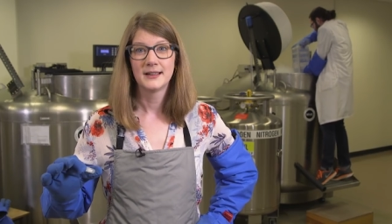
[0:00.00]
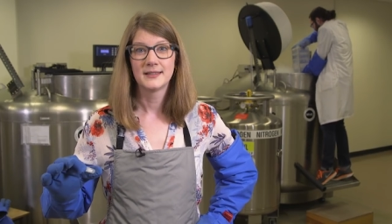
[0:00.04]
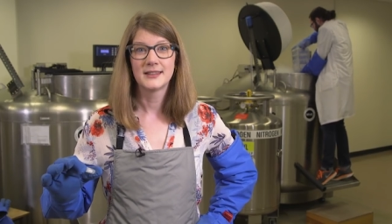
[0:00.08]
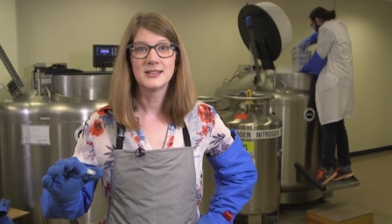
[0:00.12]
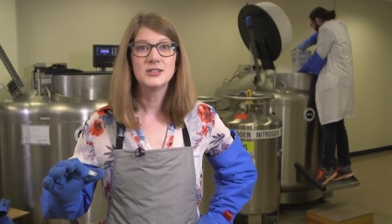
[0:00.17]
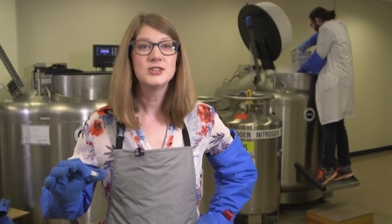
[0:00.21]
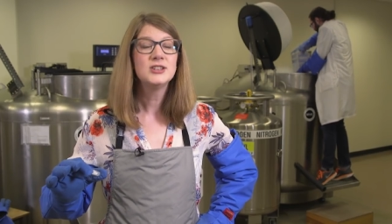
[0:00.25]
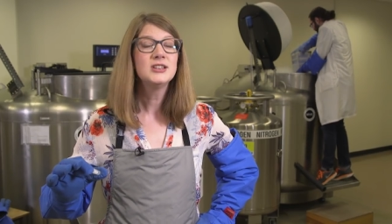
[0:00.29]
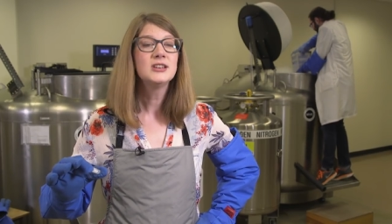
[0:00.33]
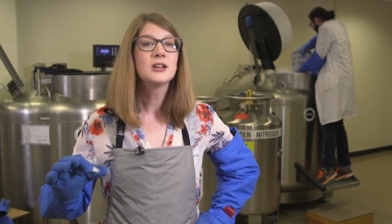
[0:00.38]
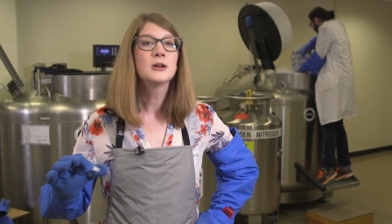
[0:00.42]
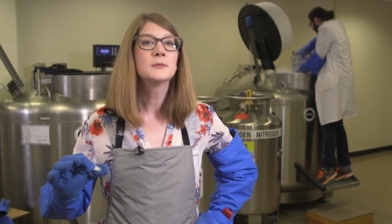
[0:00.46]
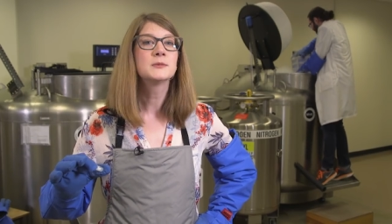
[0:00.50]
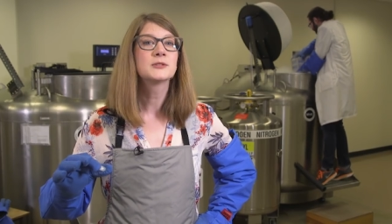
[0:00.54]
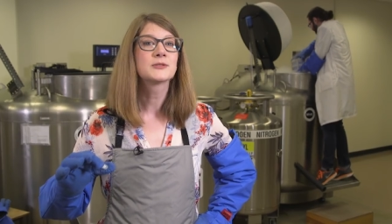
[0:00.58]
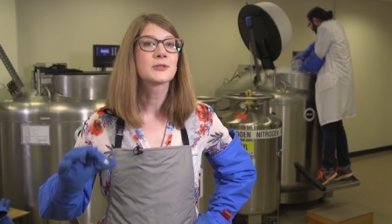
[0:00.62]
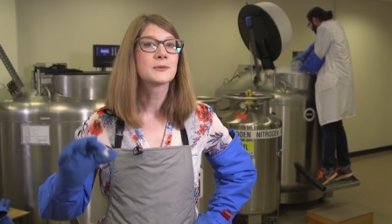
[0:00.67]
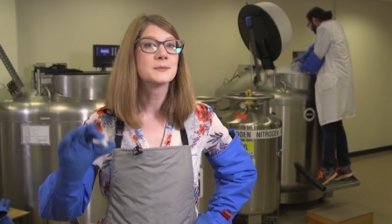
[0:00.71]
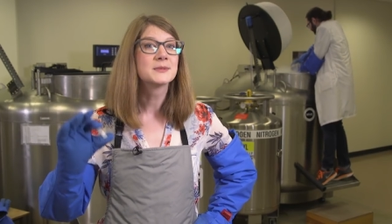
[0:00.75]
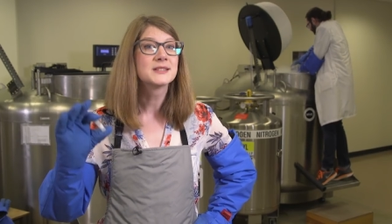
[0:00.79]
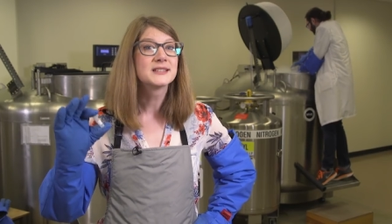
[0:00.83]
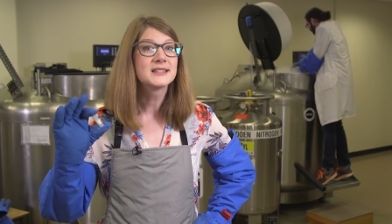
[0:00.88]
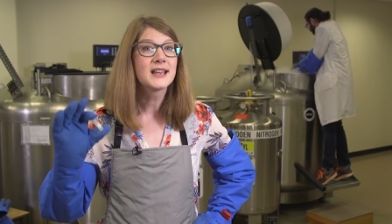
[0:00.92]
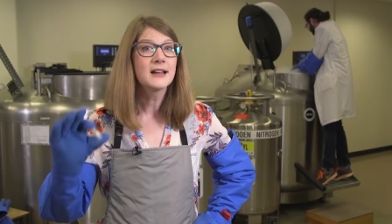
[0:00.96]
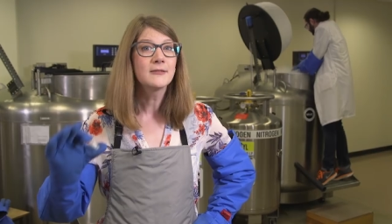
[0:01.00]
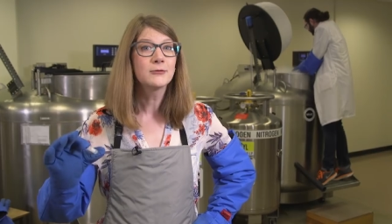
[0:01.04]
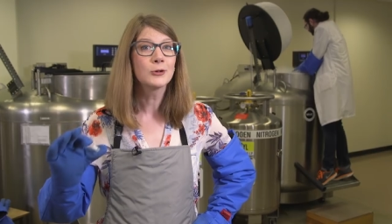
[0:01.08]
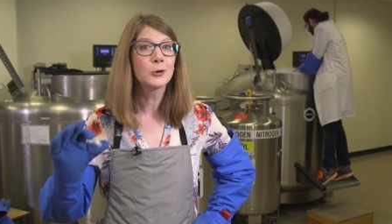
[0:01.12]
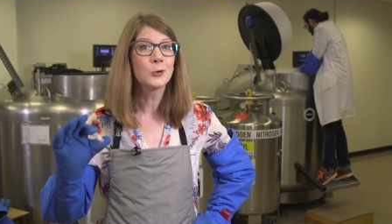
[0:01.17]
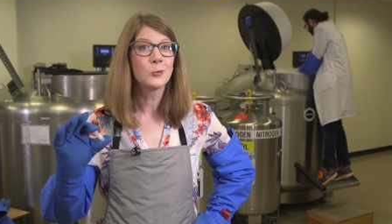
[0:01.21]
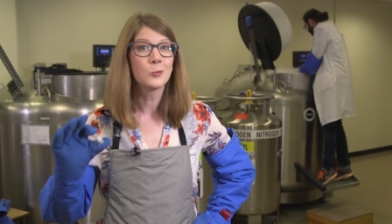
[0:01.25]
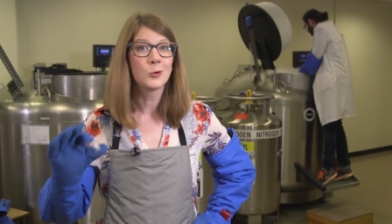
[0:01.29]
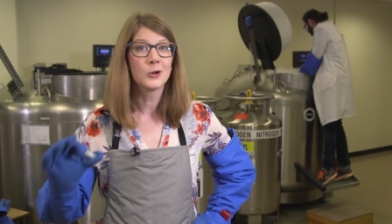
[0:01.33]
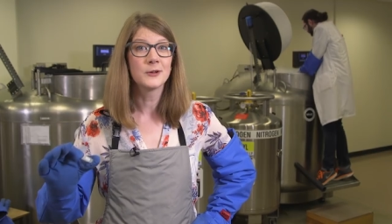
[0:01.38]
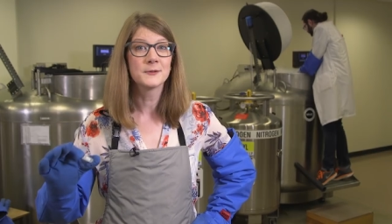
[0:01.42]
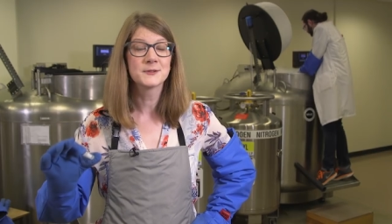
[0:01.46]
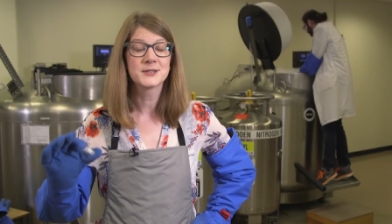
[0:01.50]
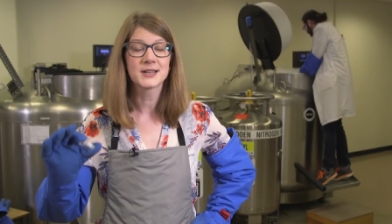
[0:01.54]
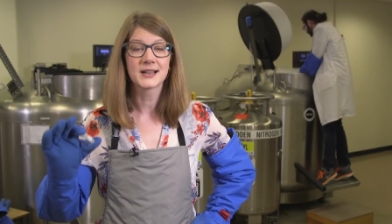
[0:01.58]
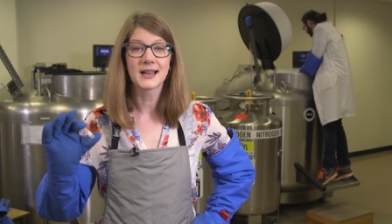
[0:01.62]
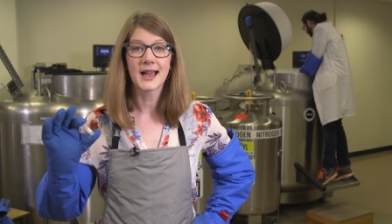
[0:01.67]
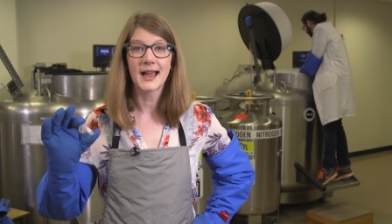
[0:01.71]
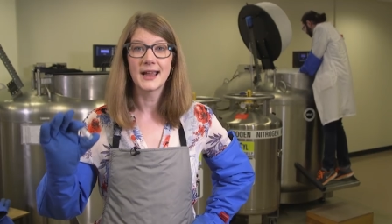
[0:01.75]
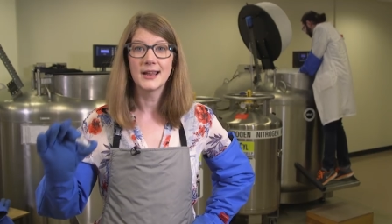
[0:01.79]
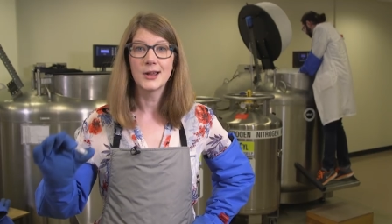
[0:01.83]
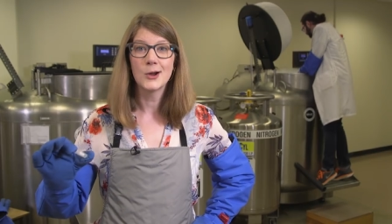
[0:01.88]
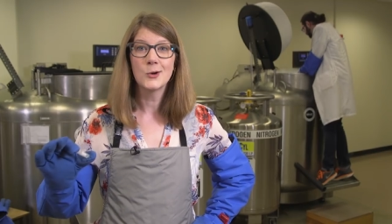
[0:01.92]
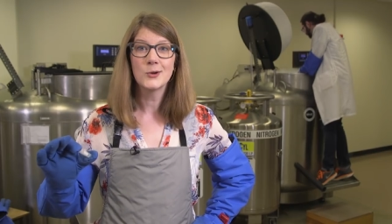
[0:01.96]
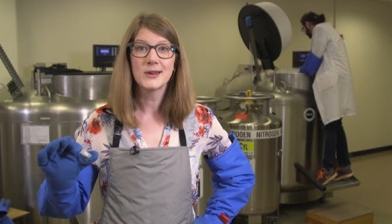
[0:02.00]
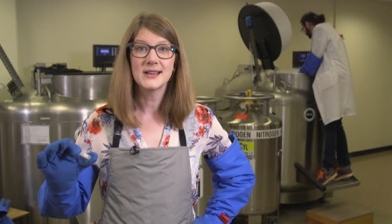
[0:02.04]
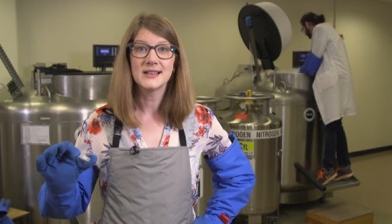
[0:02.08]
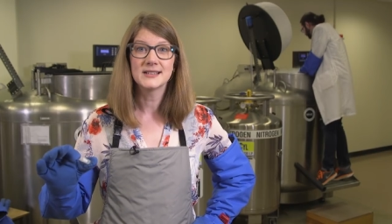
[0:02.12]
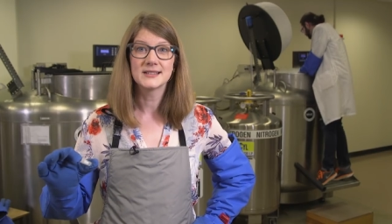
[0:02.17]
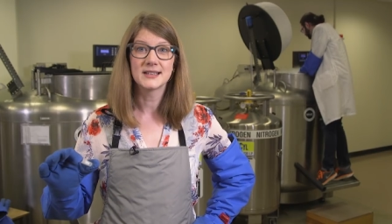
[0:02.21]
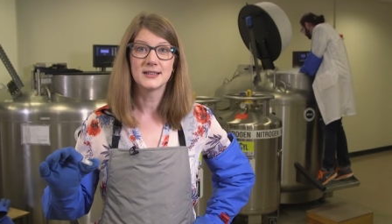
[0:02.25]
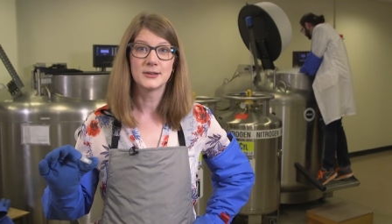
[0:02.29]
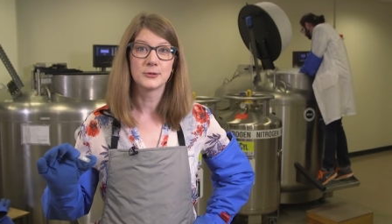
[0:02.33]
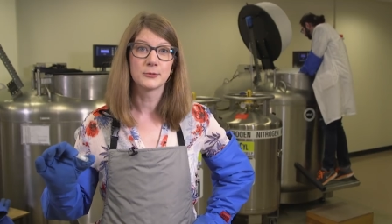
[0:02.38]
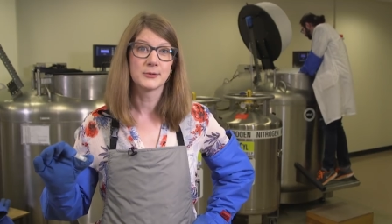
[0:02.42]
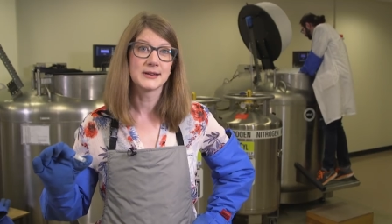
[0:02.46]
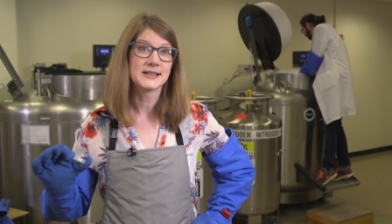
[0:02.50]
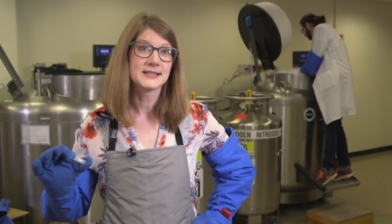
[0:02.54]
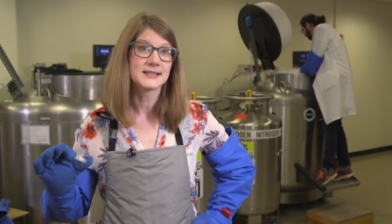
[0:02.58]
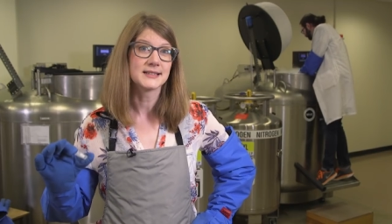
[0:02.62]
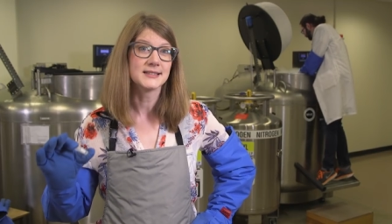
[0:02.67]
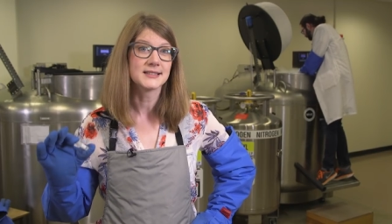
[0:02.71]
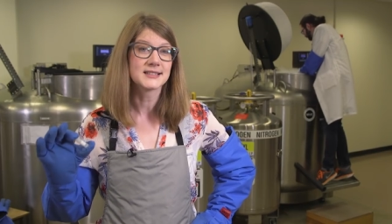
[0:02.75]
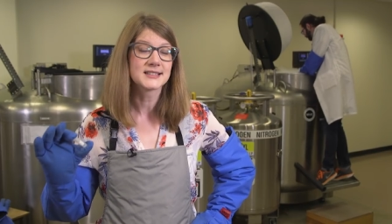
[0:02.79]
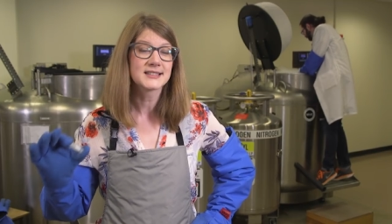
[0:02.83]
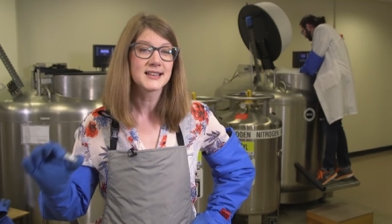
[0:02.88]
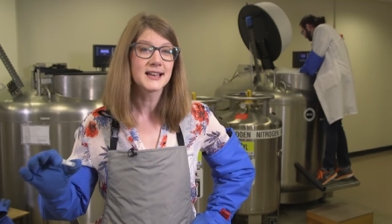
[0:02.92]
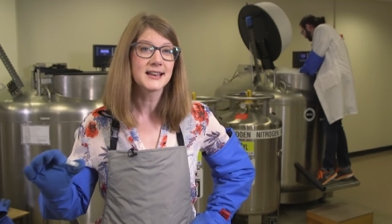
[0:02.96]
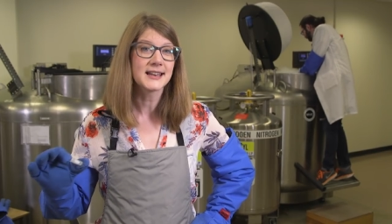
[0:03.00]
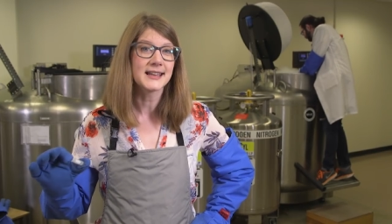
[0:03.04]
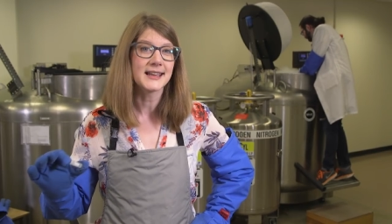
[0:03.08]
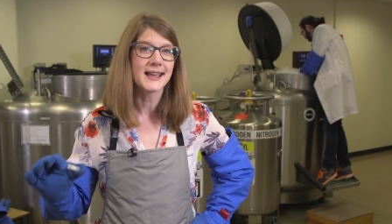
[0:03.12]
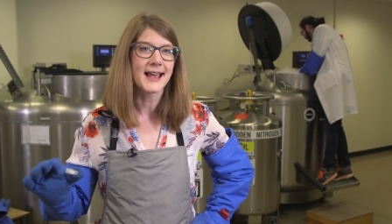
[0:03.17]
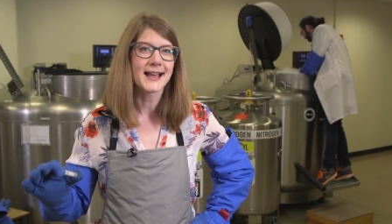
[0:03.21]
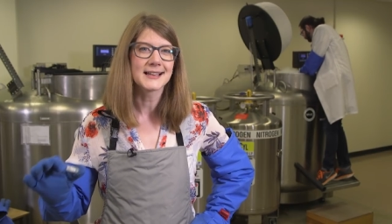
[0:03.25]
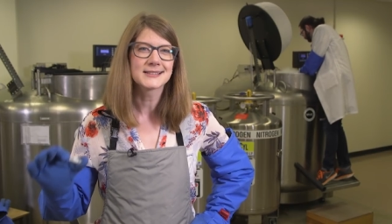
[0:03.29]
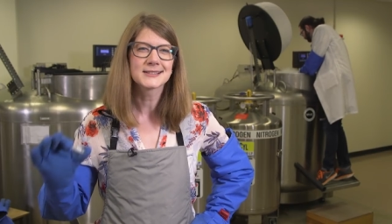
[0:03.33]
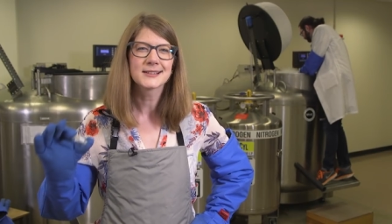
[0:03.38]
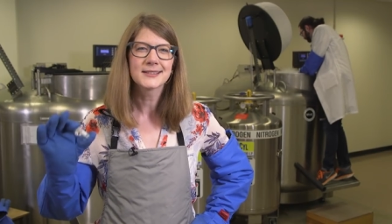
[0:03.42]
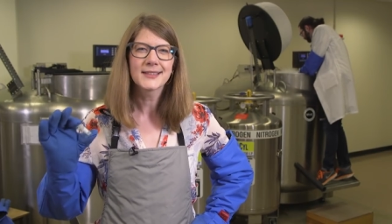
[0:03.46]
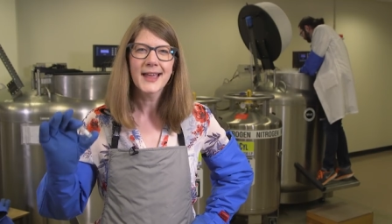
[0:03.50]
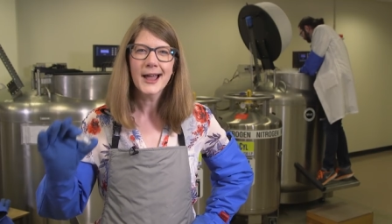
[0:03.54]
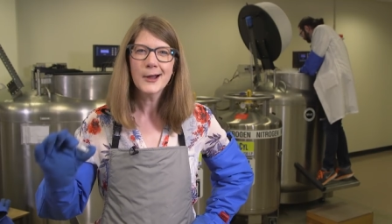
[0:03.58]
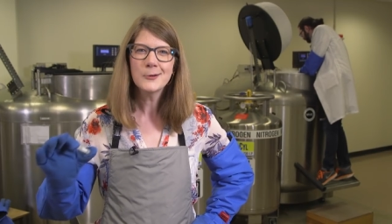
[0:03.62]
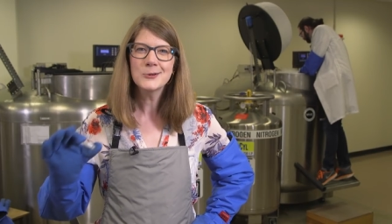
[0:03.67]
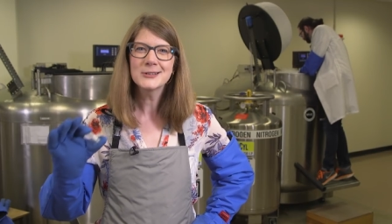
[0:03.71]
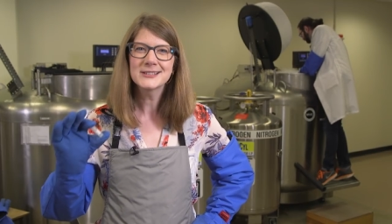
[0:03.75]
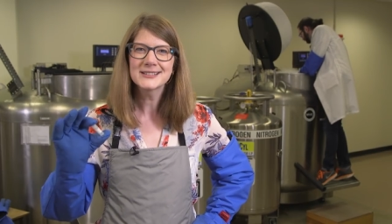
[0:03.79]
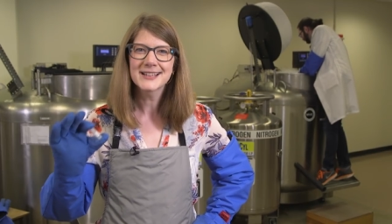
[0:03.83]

The genomes from several wolves and coyotes in a recent study has allowed